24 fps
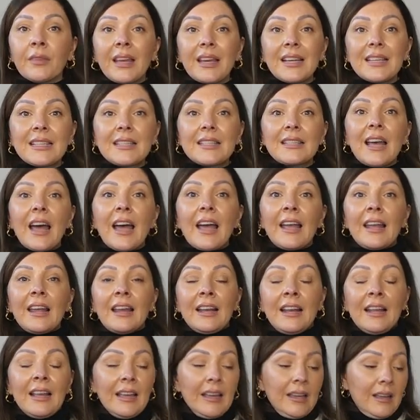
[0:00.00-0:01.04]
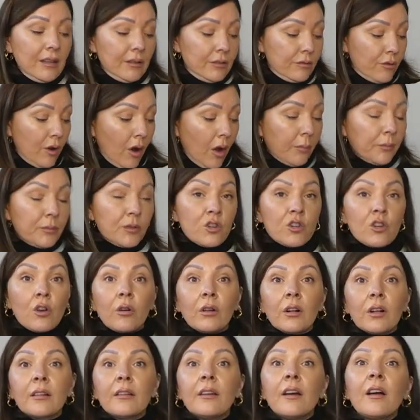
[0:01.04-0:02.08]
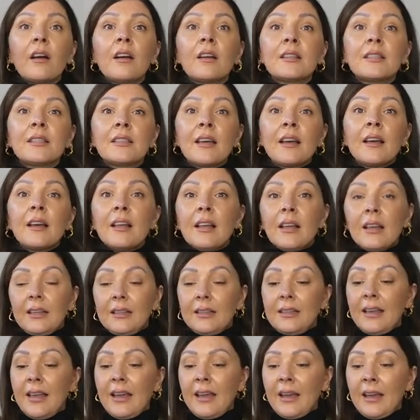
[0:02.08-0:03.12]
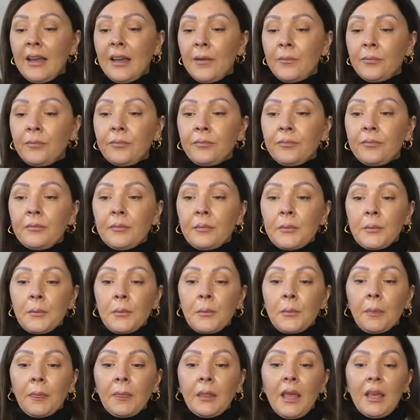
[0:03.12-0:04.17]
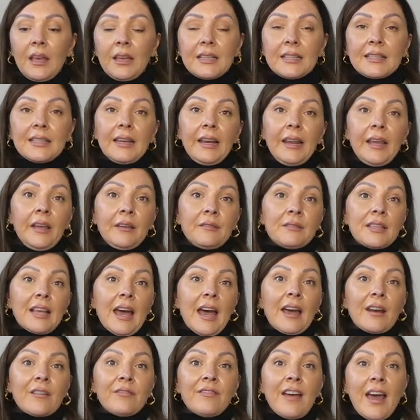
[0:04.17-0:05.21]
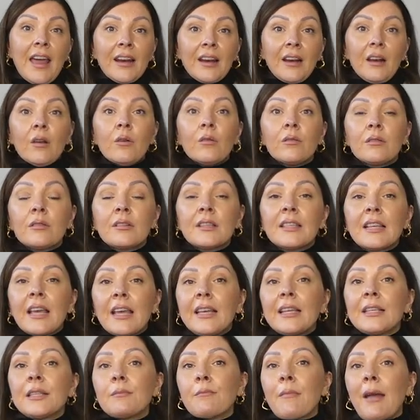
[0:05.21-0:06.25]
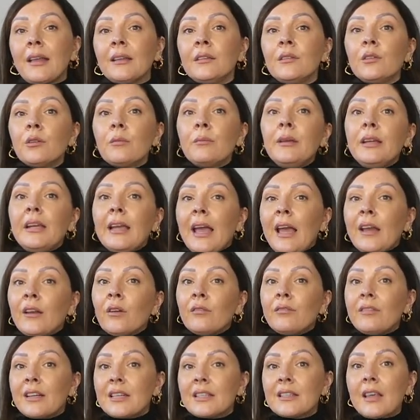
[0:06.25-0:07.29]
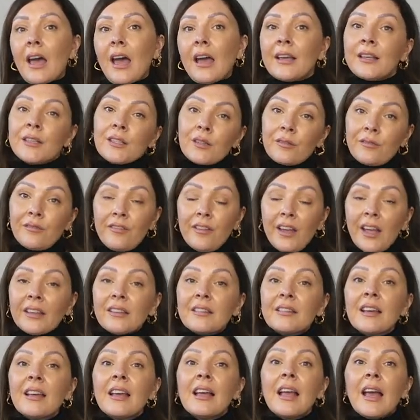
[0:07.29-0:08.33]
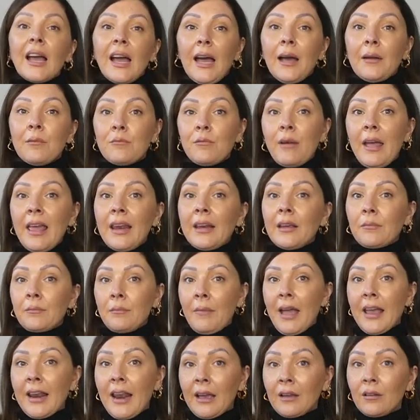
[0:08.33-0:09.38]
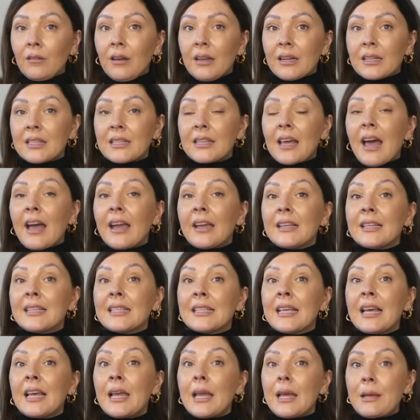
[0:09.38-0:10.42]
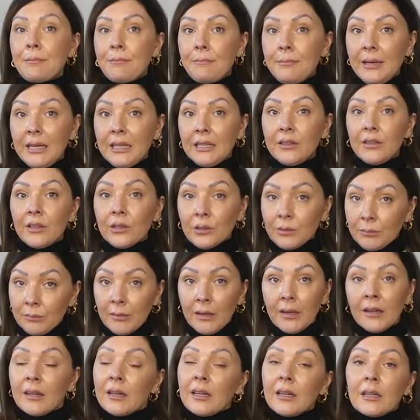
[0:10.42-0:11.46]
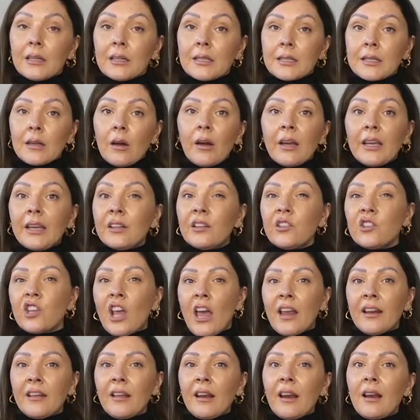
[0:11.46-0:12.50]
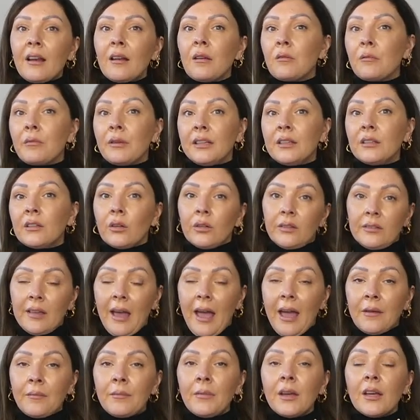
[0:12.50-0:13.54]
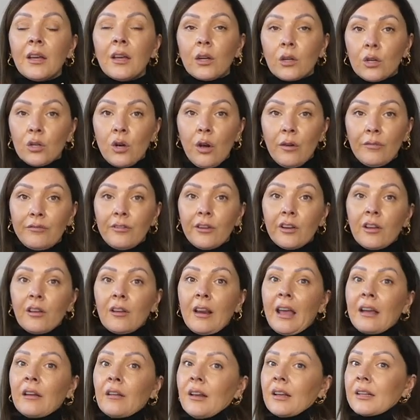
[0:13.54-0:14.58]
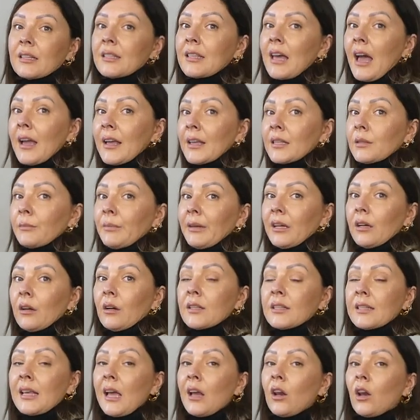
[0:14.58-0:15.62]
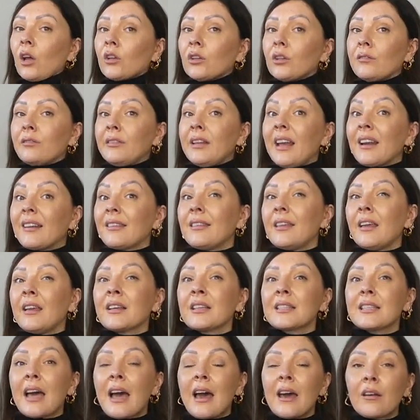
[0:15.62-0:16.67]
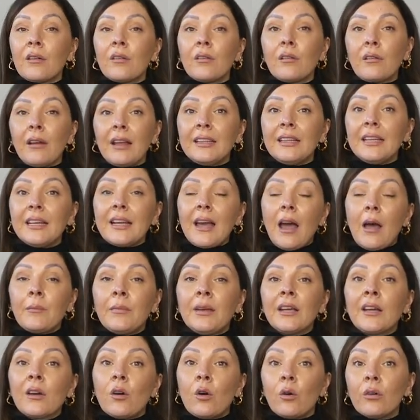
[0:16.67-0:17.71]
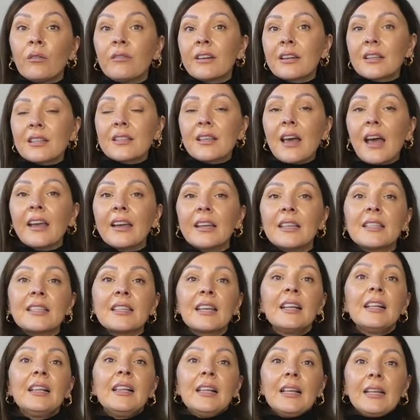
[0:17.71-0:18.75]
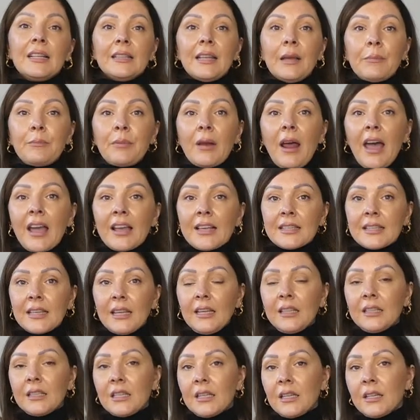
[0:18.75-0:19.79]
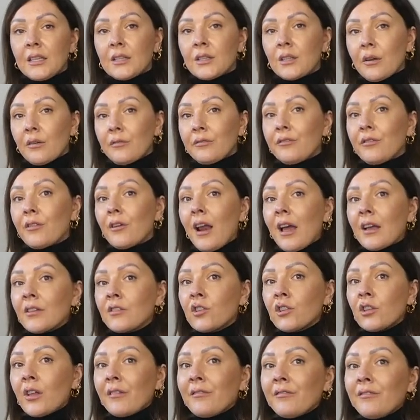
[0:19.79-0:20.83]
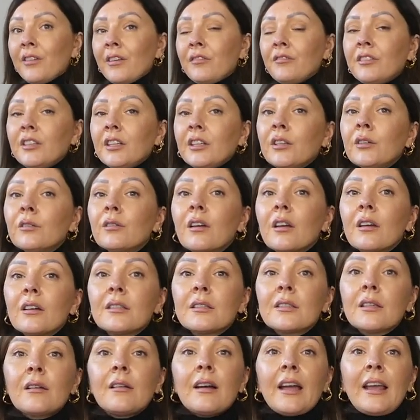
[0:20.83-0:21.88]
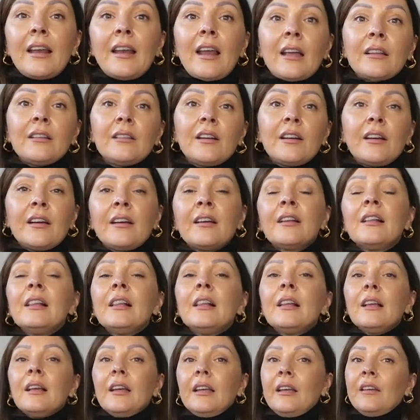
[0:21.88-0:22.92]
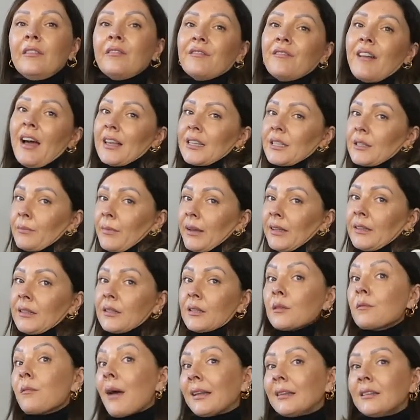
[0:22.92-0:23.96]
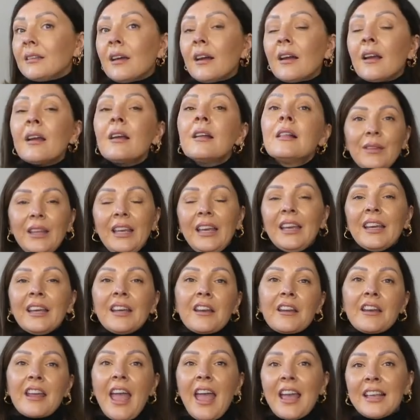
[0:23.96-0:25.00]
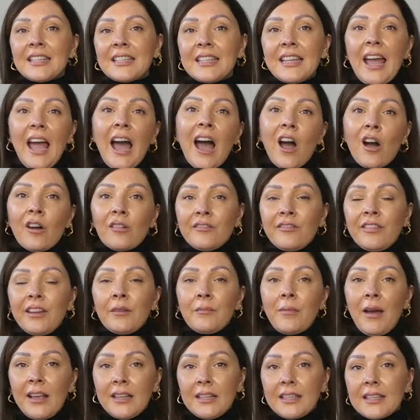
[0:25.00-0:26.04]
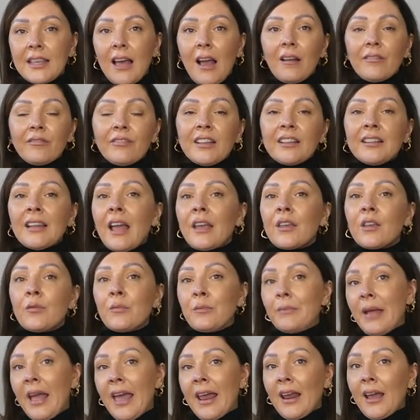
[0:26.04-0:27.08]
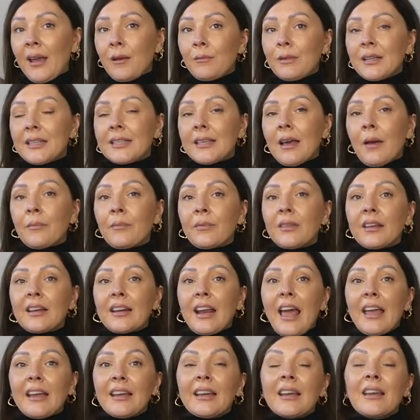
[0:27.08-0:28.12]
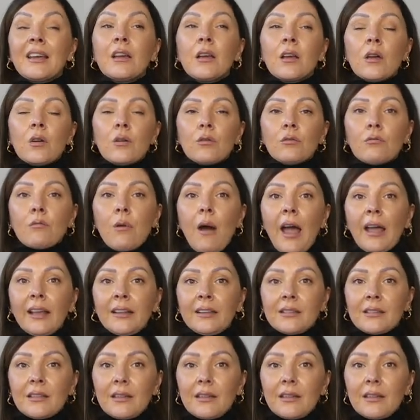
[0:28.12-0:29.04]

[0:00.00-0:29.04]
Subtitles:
style, dropped shoulders, the sleeves are very loose. It's meant to be an oversized fit. I'm wearing my regular size medium. So in general with totem, go for your regular size because a lot of their things are already coming oversized. The price, it is 450 euros, so another investment sweater. It creates the outfit by itself and then you pair it with something like quite